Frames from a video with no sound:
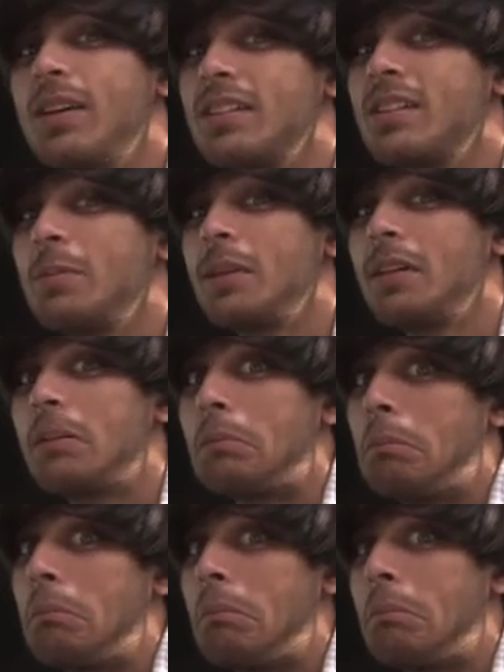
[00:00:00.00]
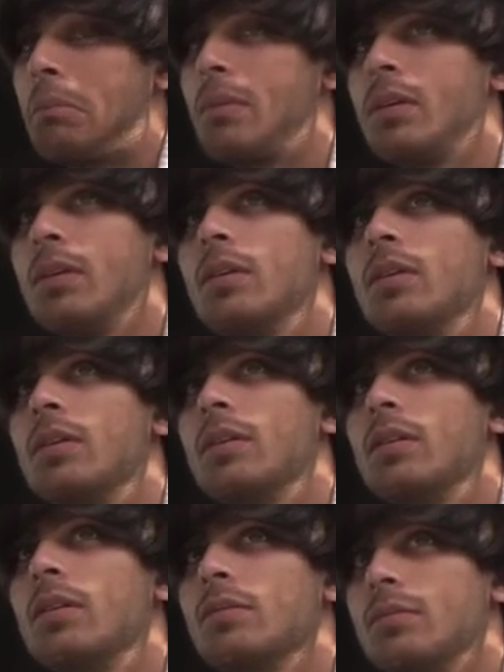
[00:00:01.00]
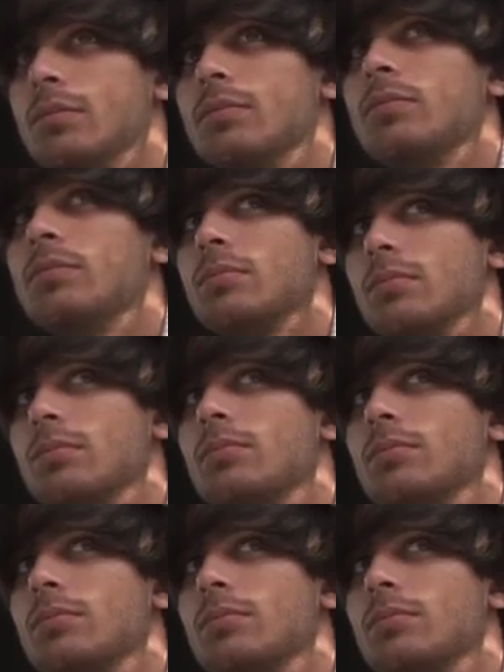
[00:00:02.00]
like, you know, like kind of like